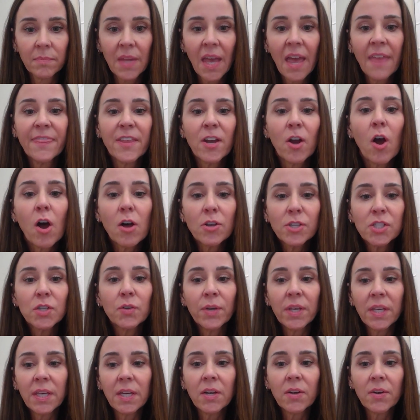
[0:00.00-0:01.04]
They're also
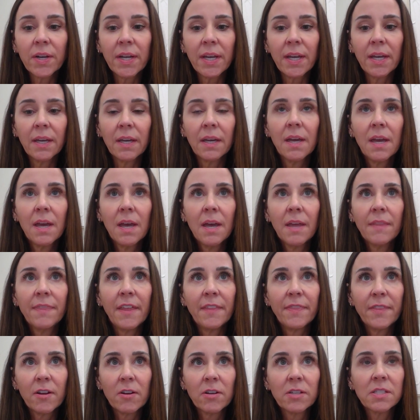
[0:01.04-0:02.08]
hearing
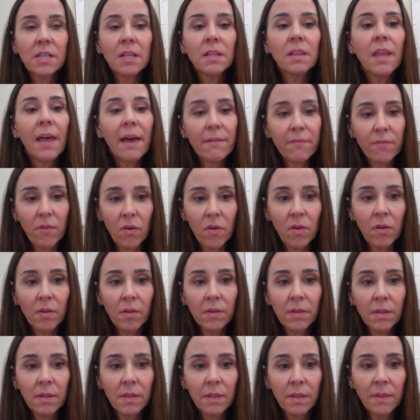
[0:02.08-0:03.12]
that there is a
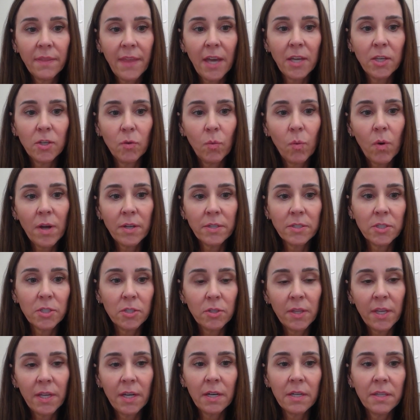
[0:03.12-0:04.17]
level that you want
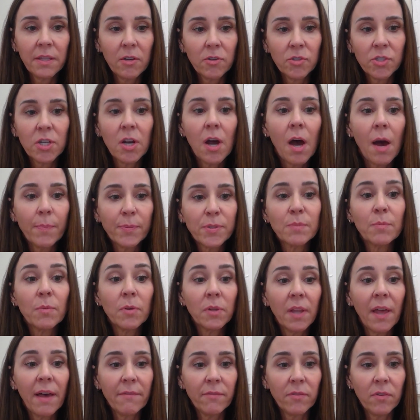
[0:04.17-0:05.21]
to, that there's an
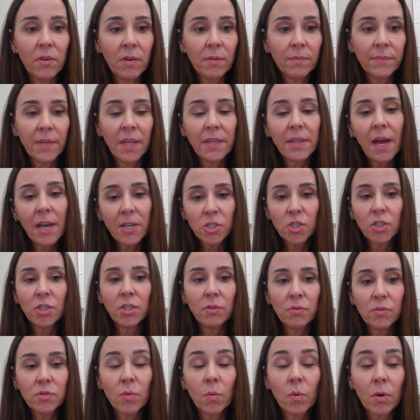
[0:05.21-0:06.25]
optimal level. And I
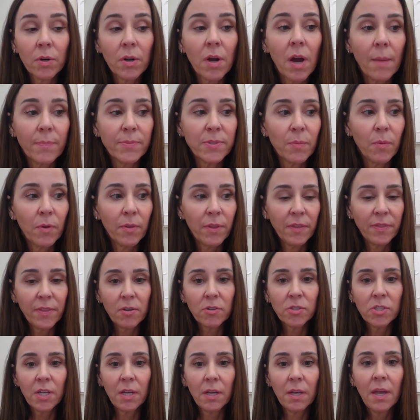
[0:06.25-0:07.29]
shouldn't use the word optimal, that
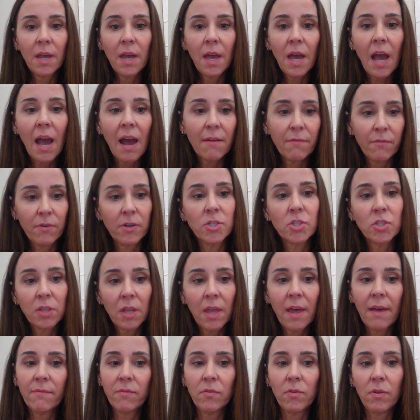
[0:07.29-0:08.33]
there's an average
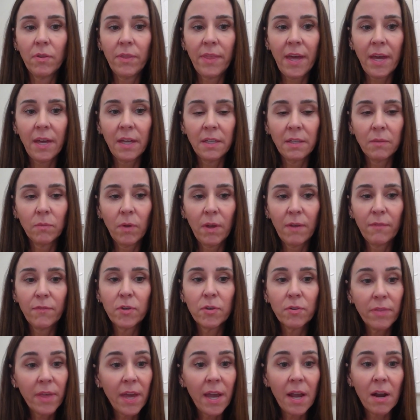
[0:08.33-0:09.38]
level that if
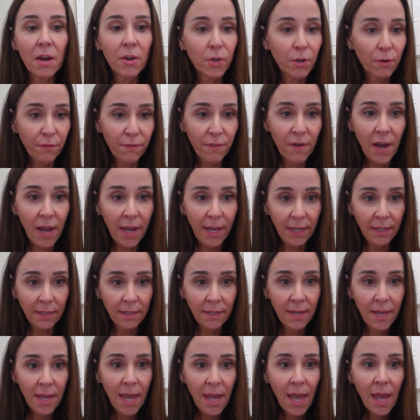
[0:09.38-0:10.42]
you're there, you're fine.
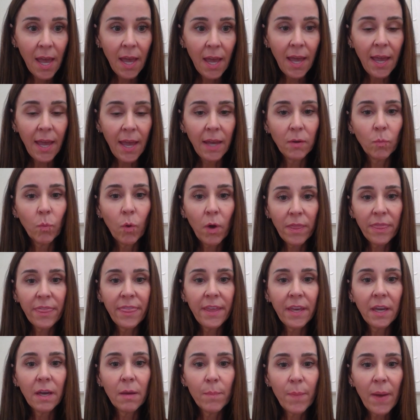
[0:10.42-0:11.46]
And one
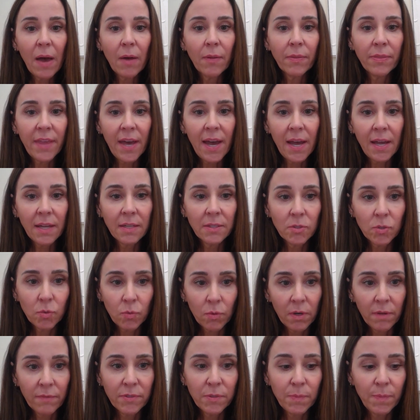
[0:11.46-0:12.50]
thing about that,
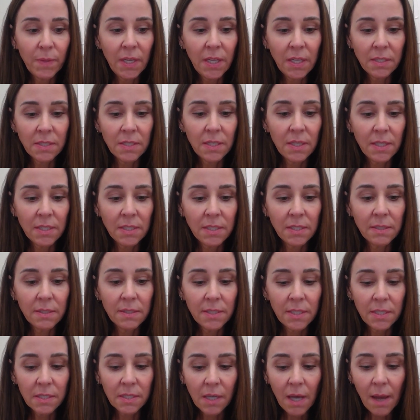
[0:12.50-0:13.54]
sort of speaking to the
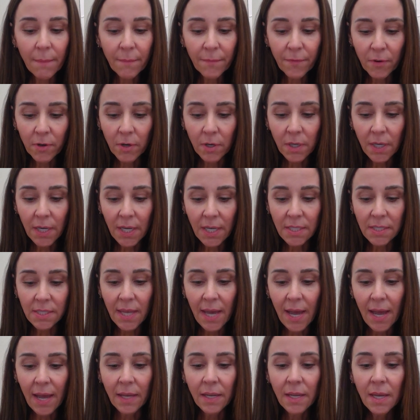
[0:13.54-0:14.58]
discomfort, is
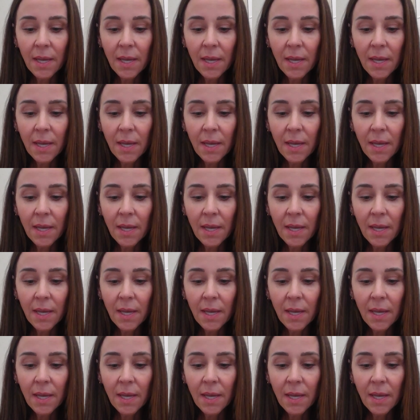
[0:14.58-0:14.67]
that,